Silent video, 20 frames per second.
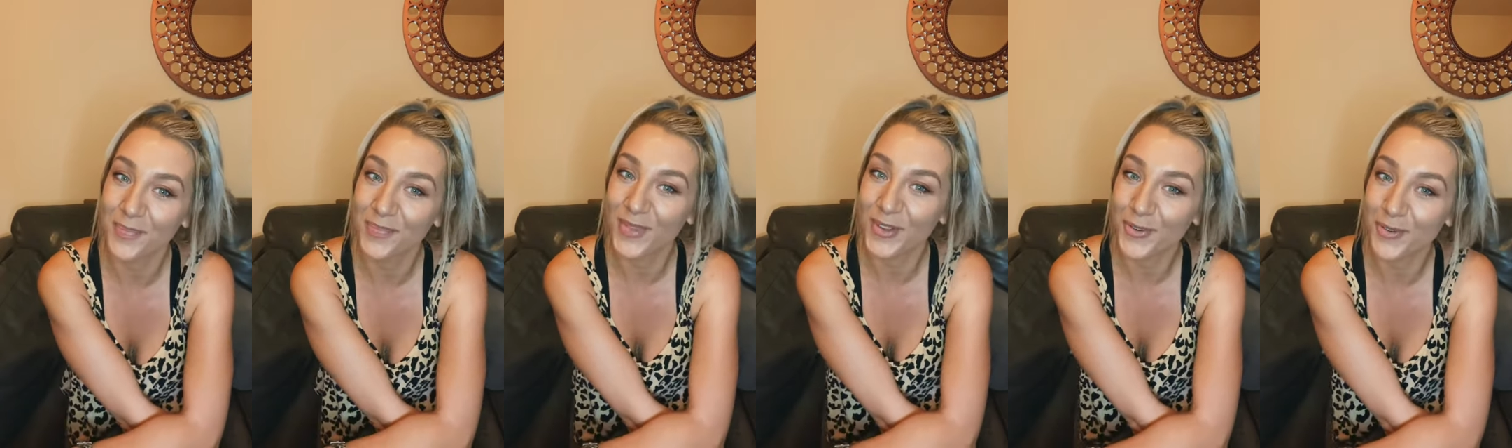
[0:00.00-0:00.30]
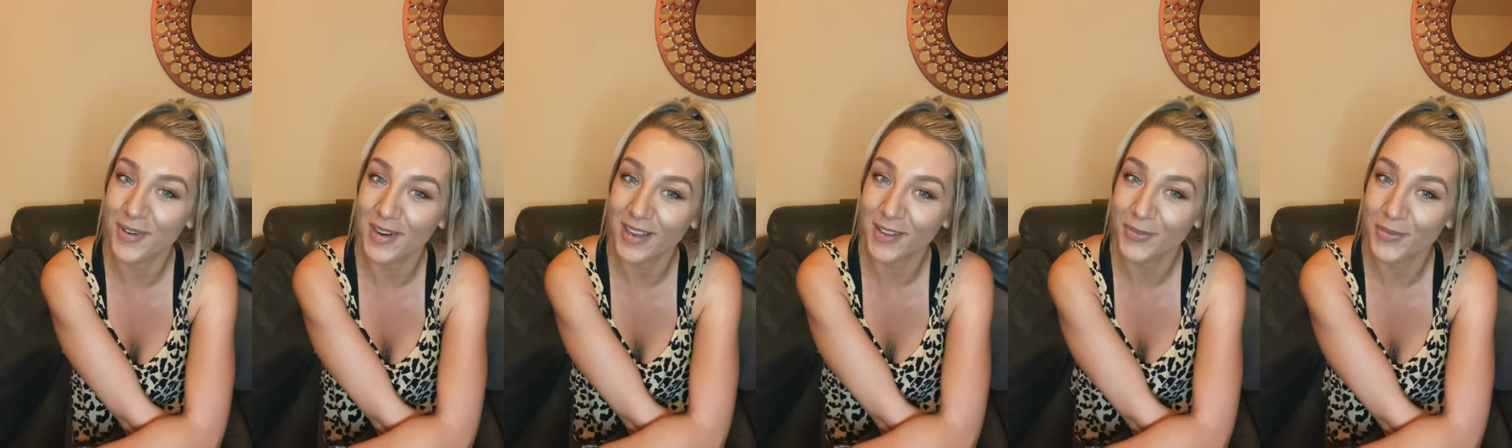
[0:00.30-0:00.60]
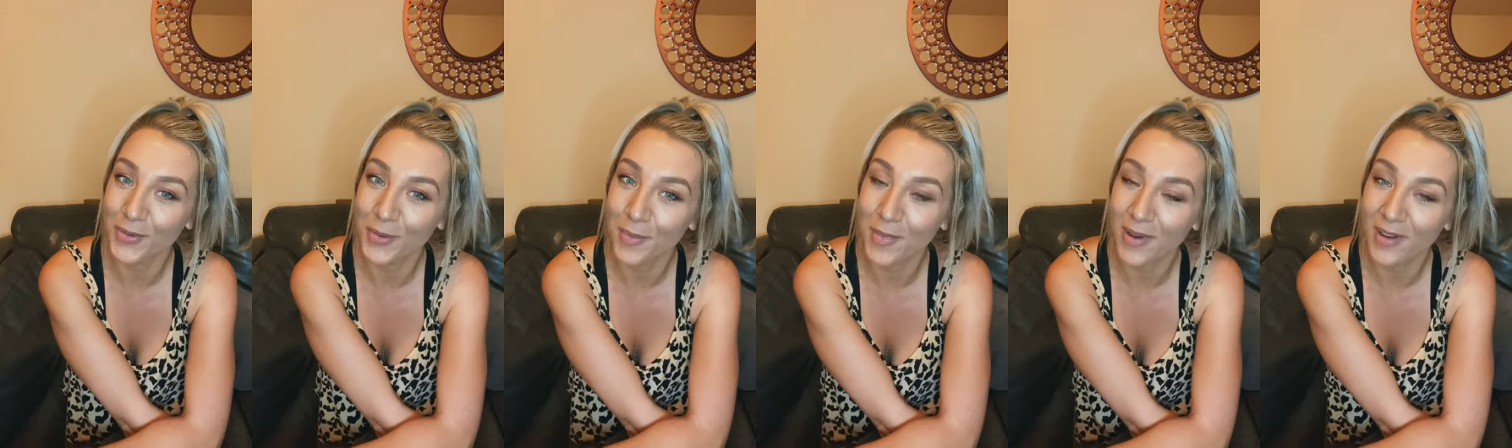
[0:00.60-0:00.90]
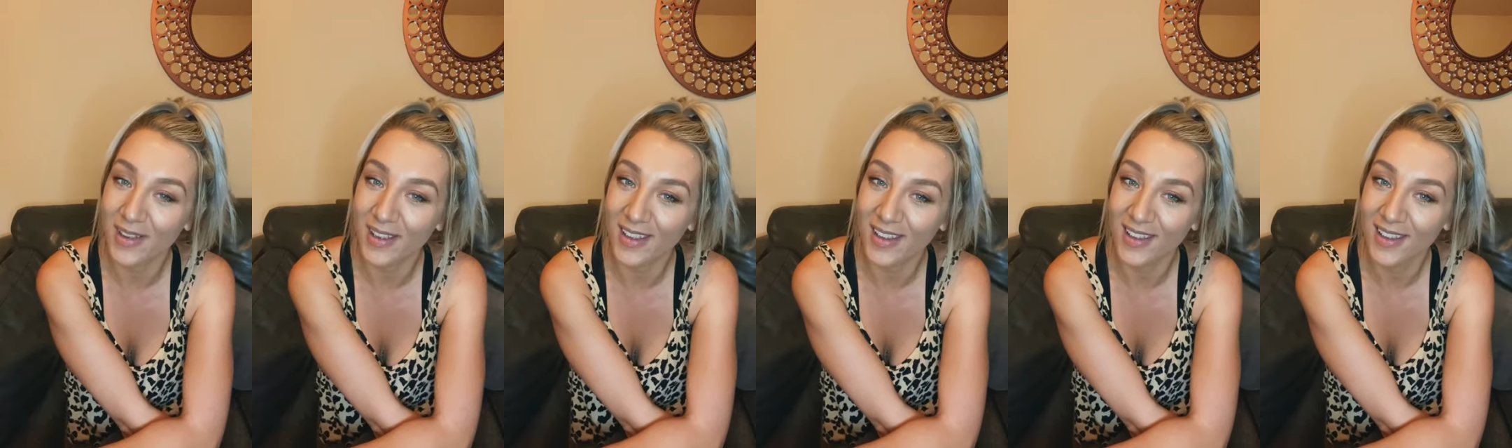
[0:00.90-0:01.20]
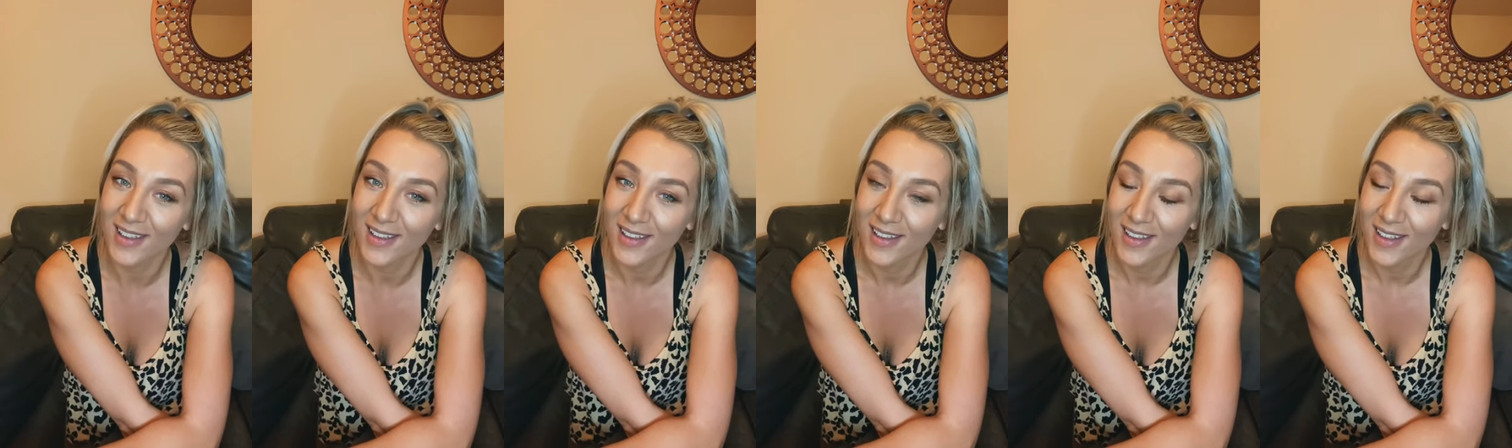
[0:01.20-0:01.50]
great for my
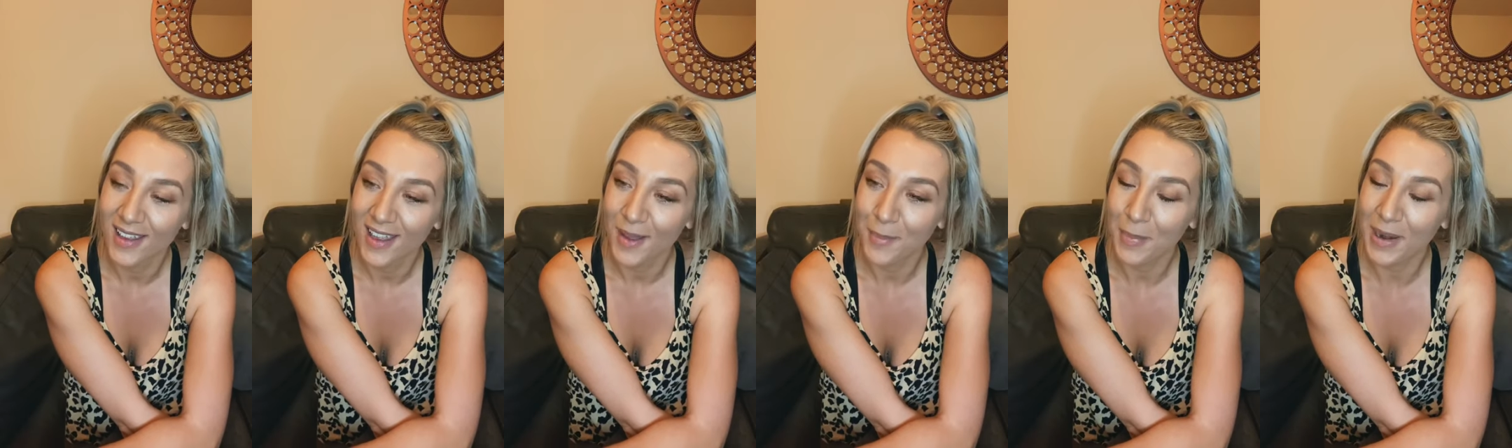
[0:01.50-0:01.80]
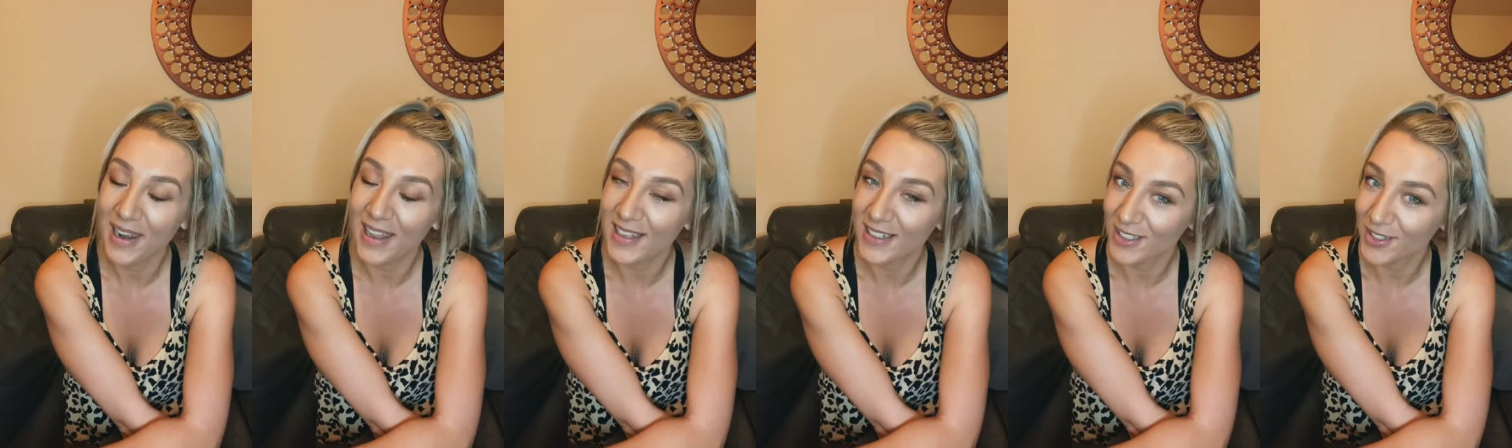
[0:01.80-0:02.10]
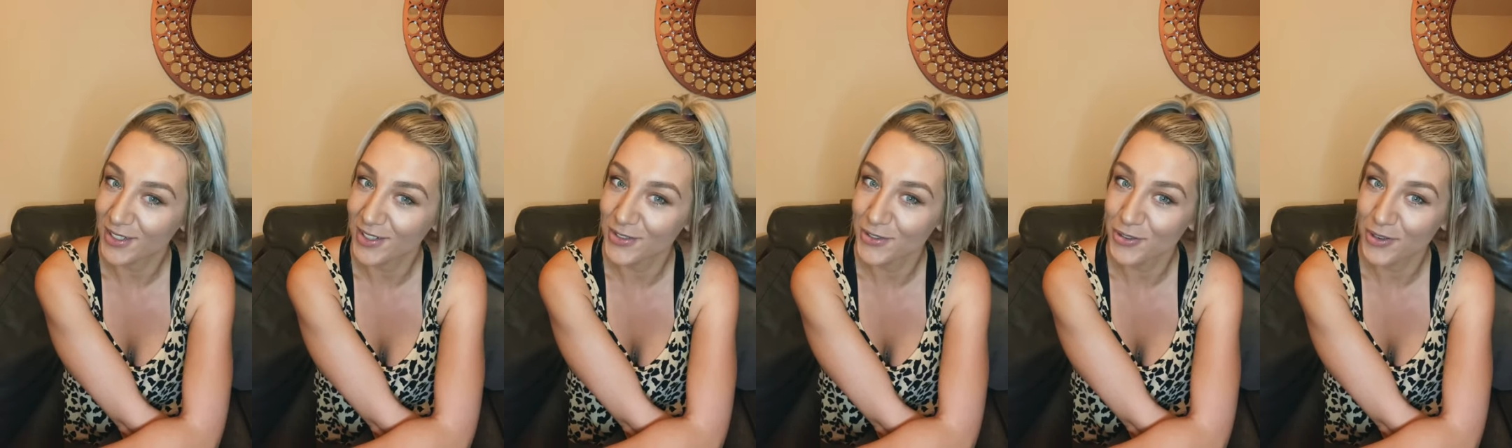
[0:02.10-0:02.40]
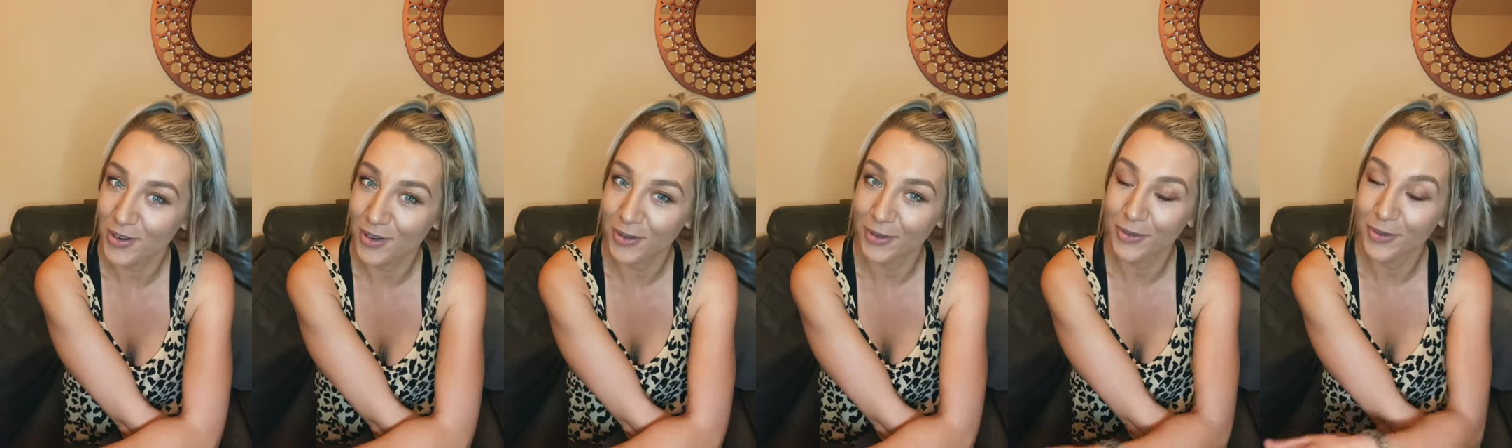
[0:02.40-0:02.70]
bladder control,